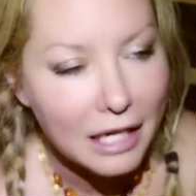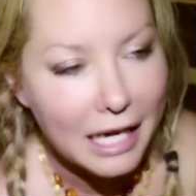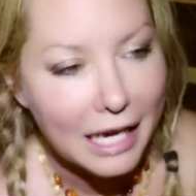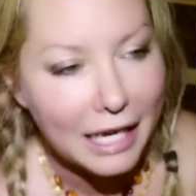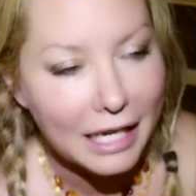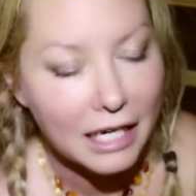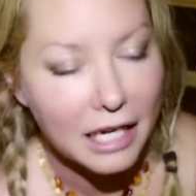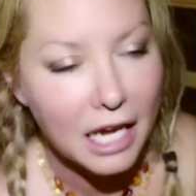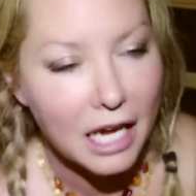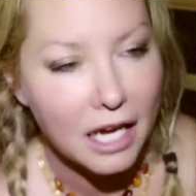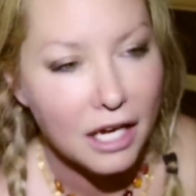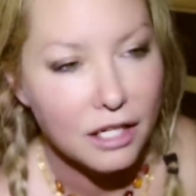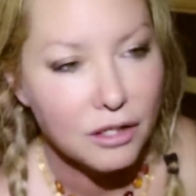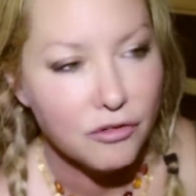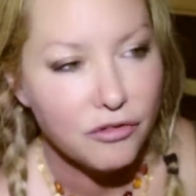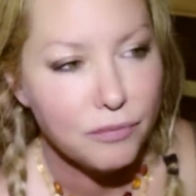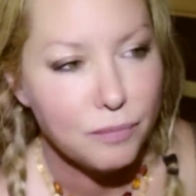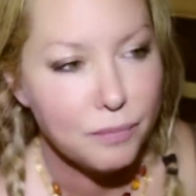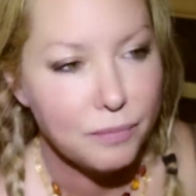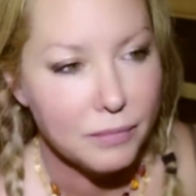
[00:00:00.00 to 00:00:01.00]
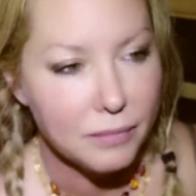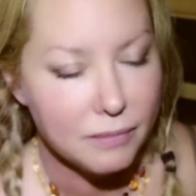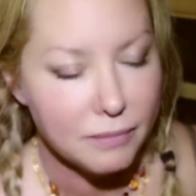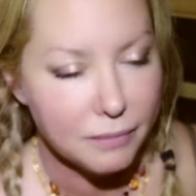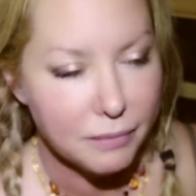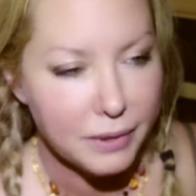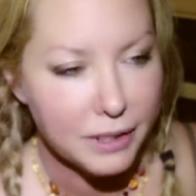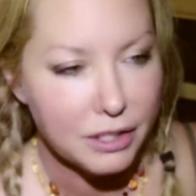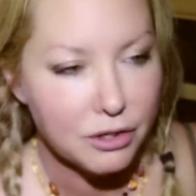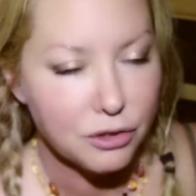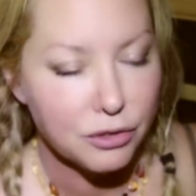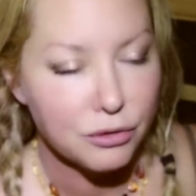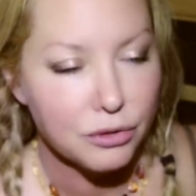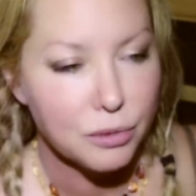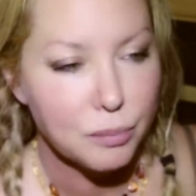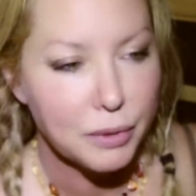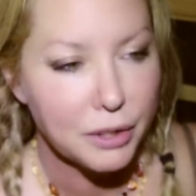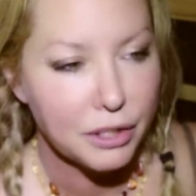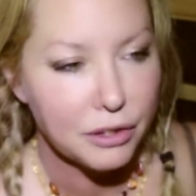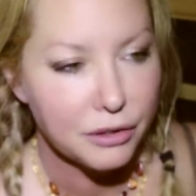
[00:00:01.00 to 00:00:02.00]
And I had been through
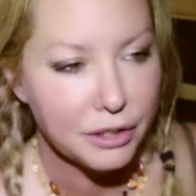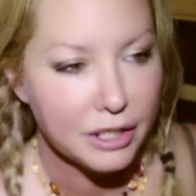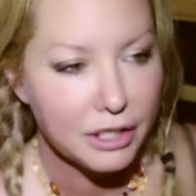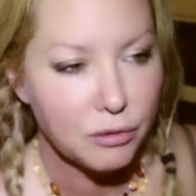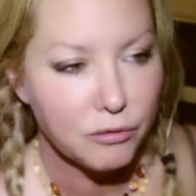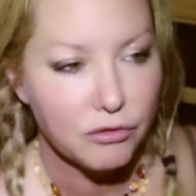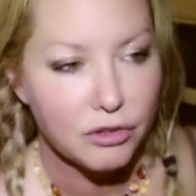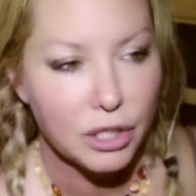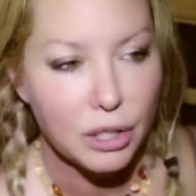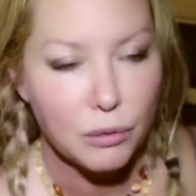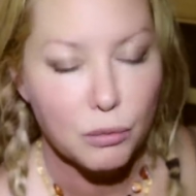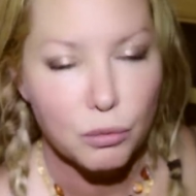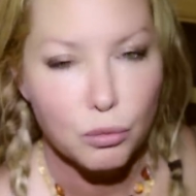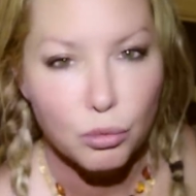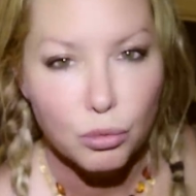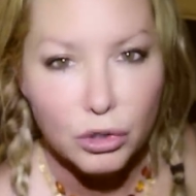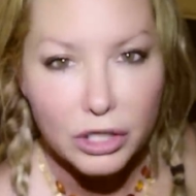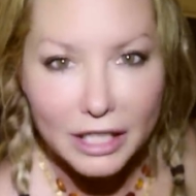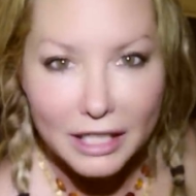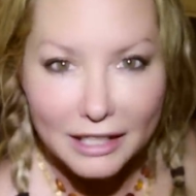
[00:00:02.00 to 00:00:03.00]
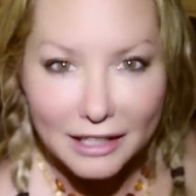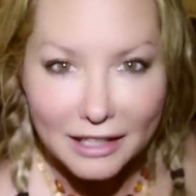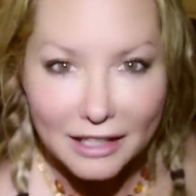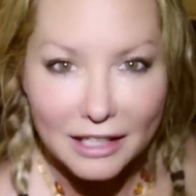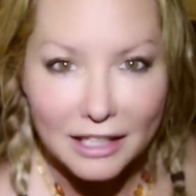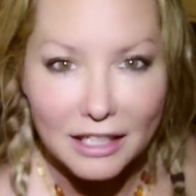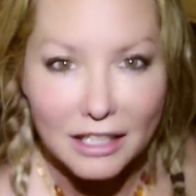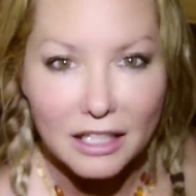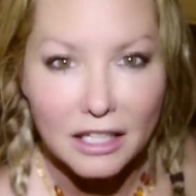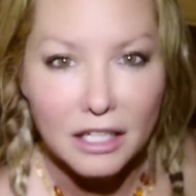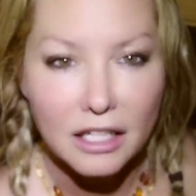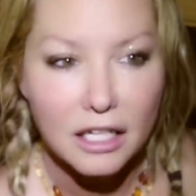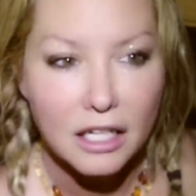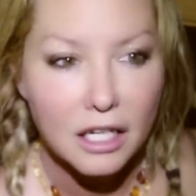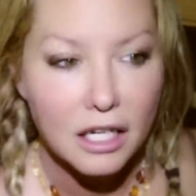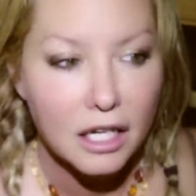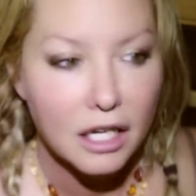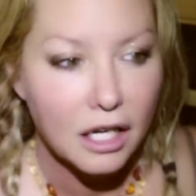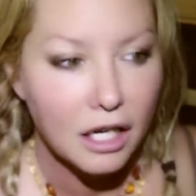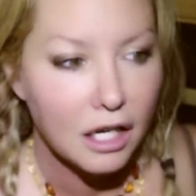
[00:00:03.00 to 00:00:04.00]
a period where I really
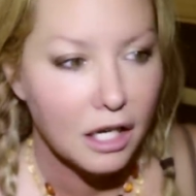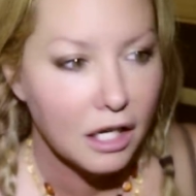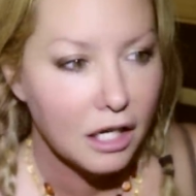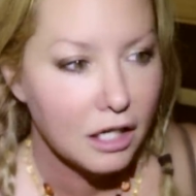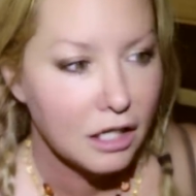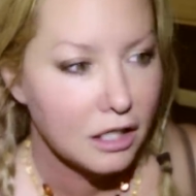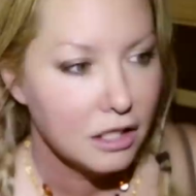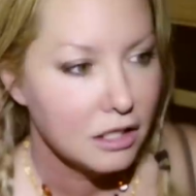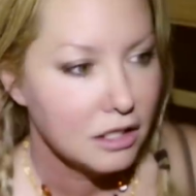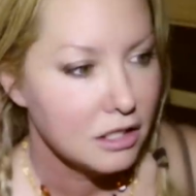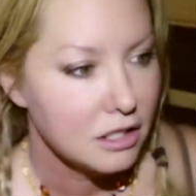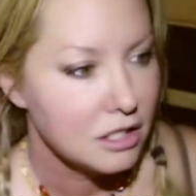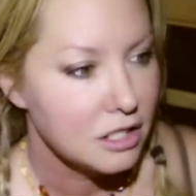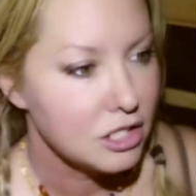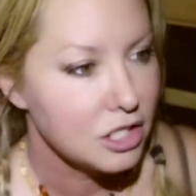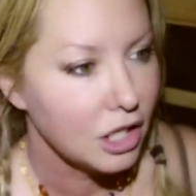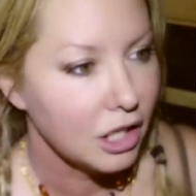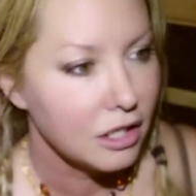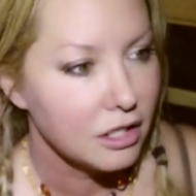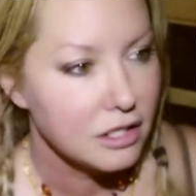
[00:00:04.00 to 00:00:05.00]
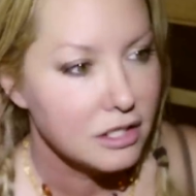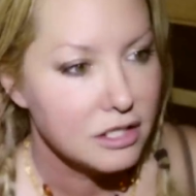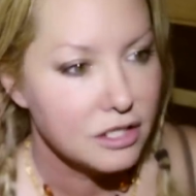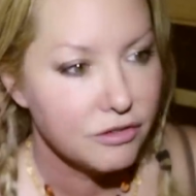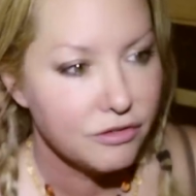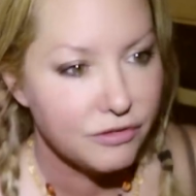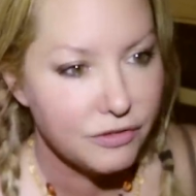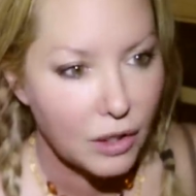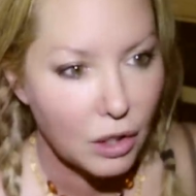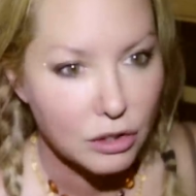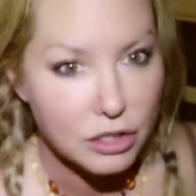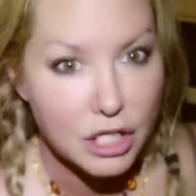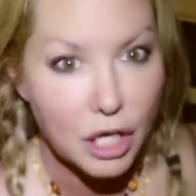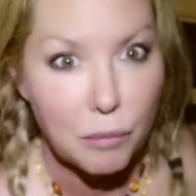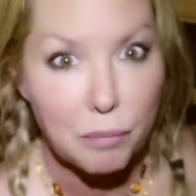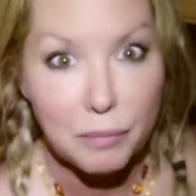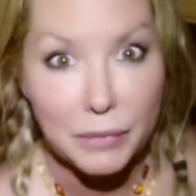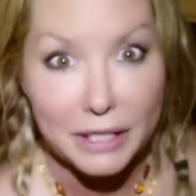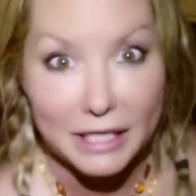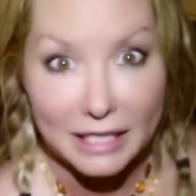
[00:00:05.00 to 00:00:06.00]
just felt
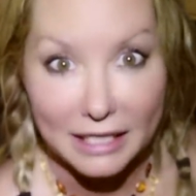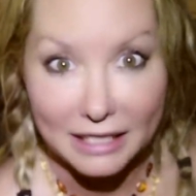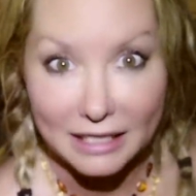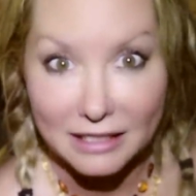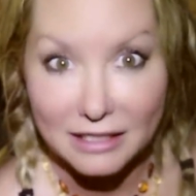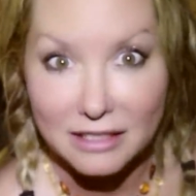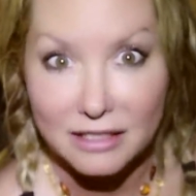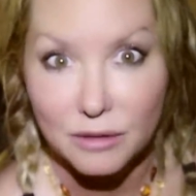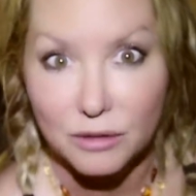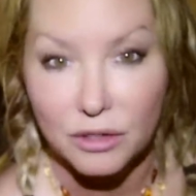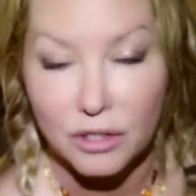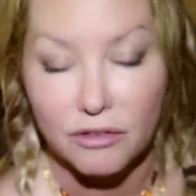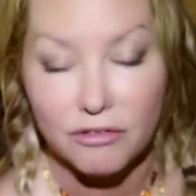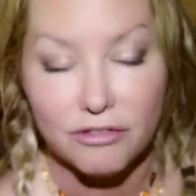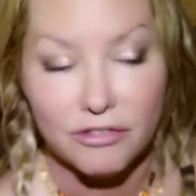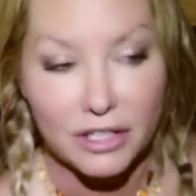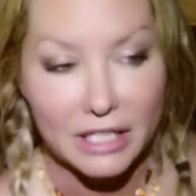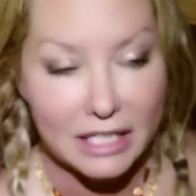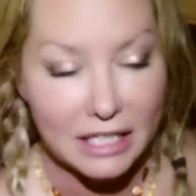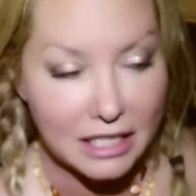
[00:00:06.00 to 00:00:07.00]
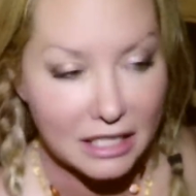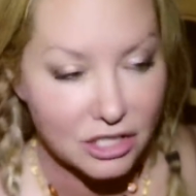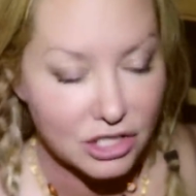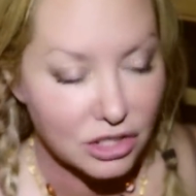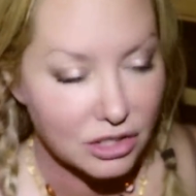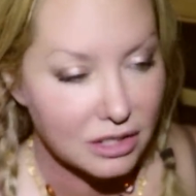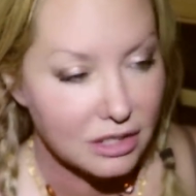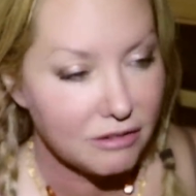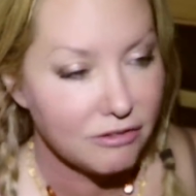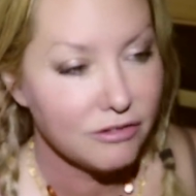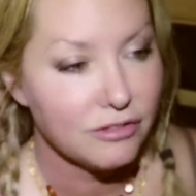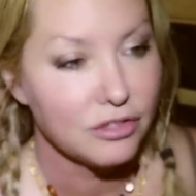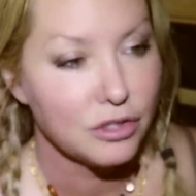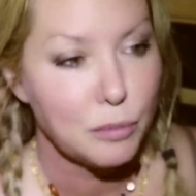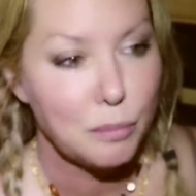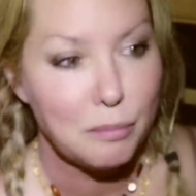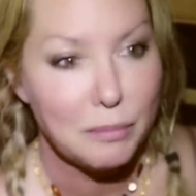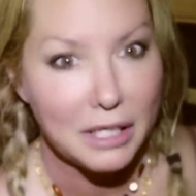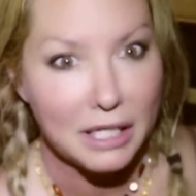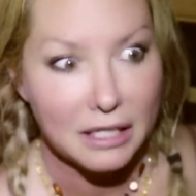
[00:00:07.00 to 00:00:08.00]
at peace financially for
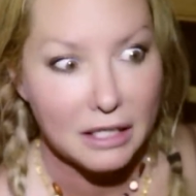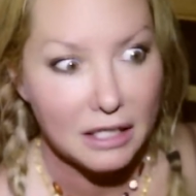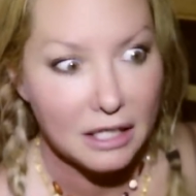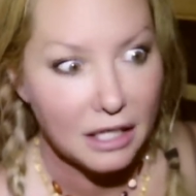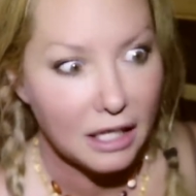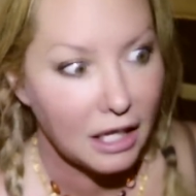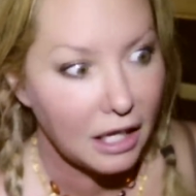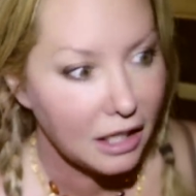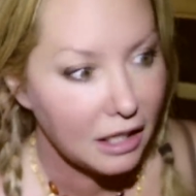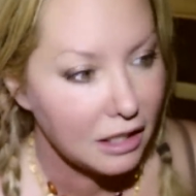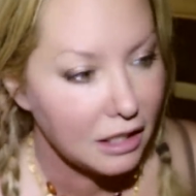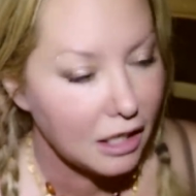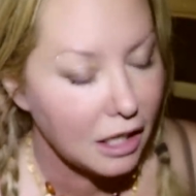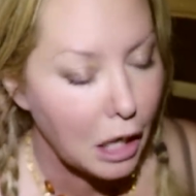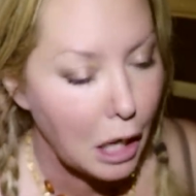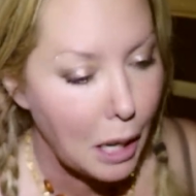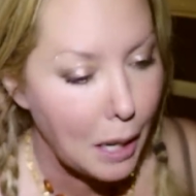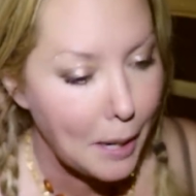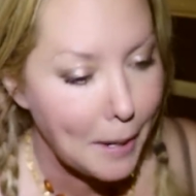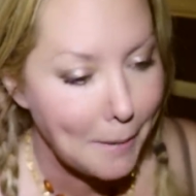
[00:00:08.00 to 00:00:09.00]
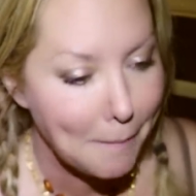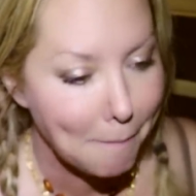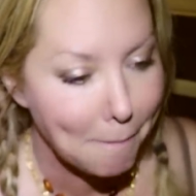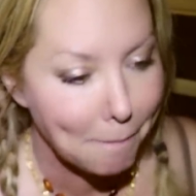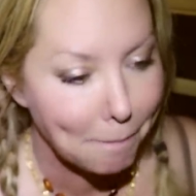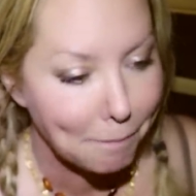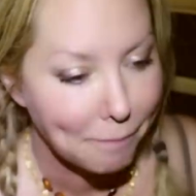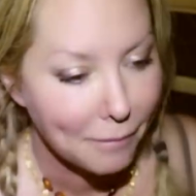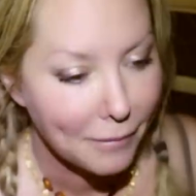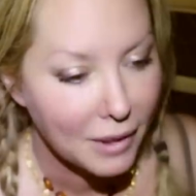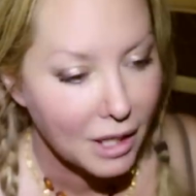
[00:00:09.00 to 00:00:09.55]
a minute and um,